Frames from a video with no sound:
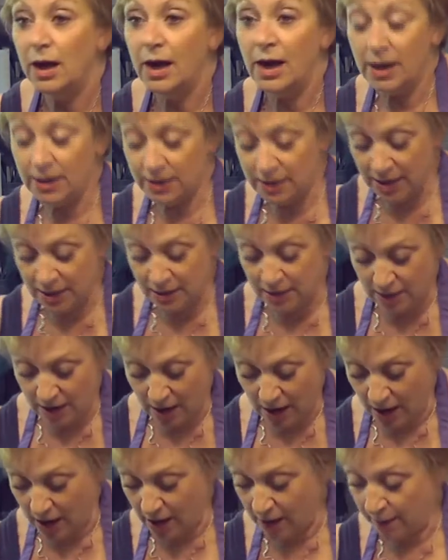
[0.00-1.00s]
and then
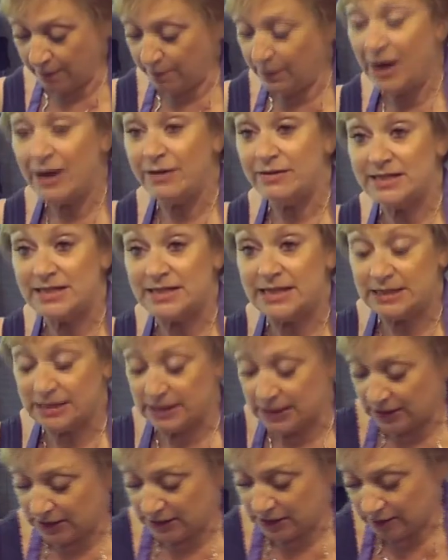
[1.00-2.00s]
a pair of
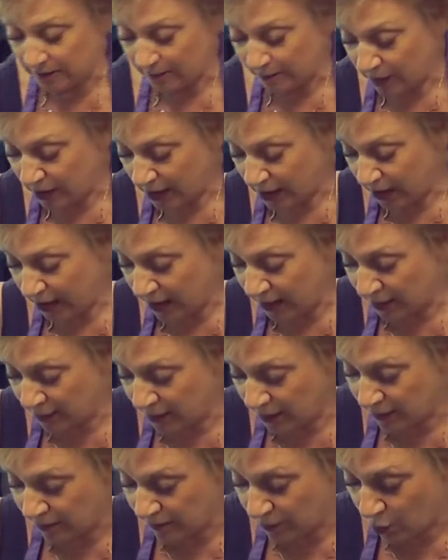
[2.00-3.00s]
scissors, and I'm
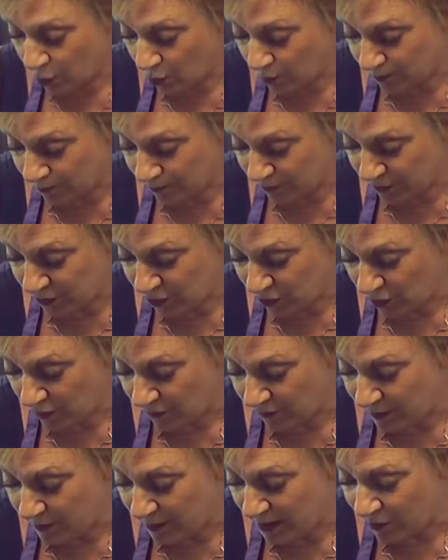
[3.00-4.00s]
going to sort
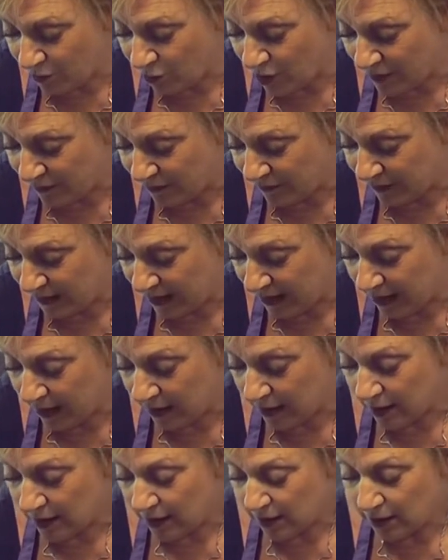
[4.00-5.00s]
of a bit roughly
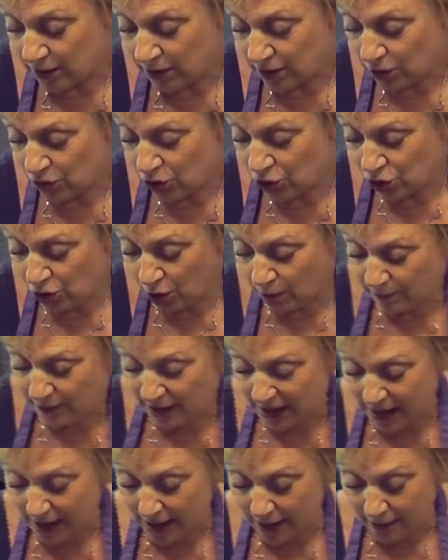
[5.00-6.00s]
chop
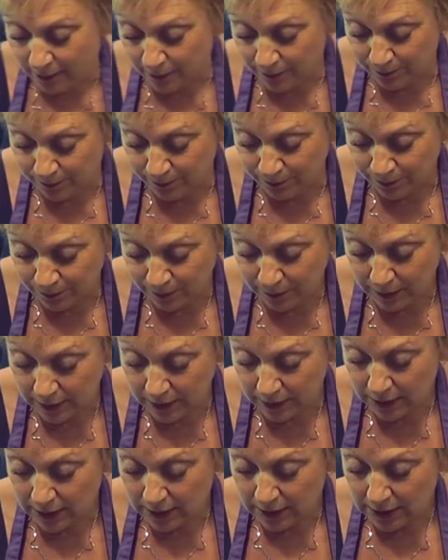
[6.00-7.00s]
that out.
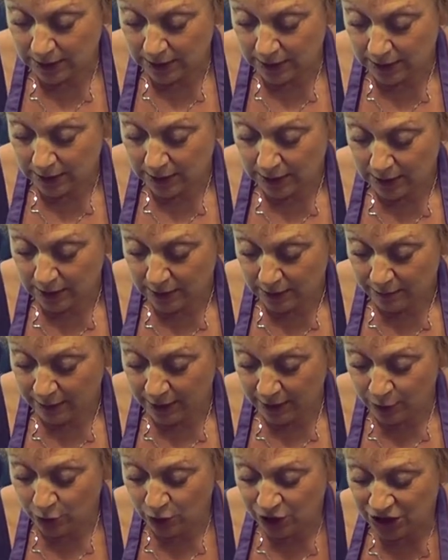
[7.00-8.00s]

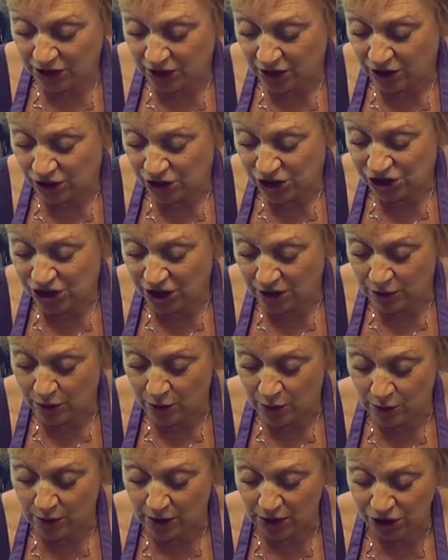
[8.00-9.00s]
But I'm also going to show
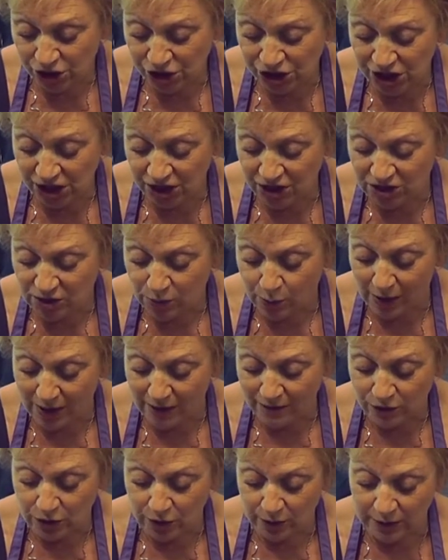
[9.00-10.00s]
you a cheap's
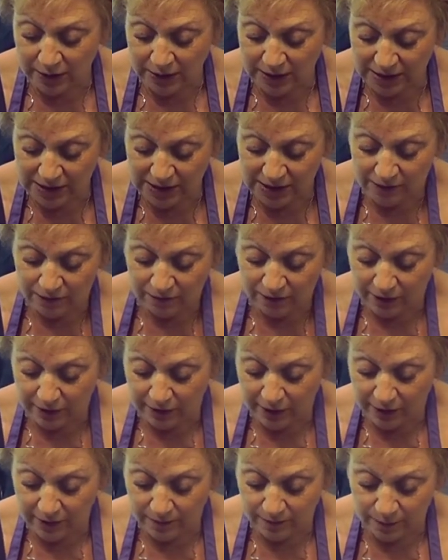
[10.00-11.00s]
way of doing this in a
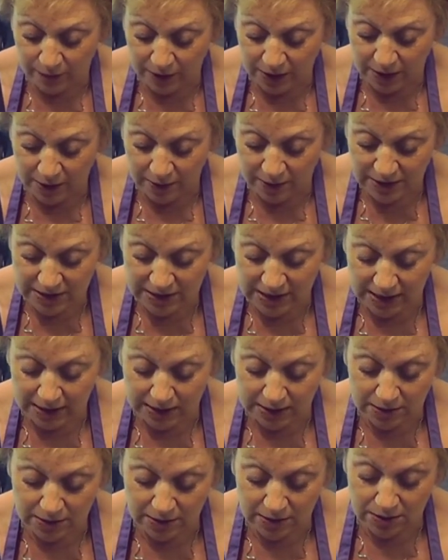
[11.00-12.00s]

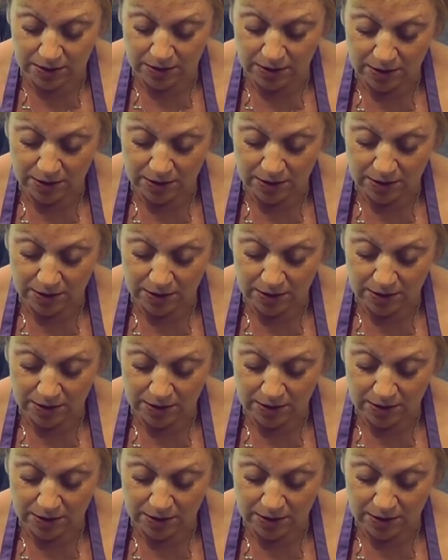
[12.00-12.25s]
second.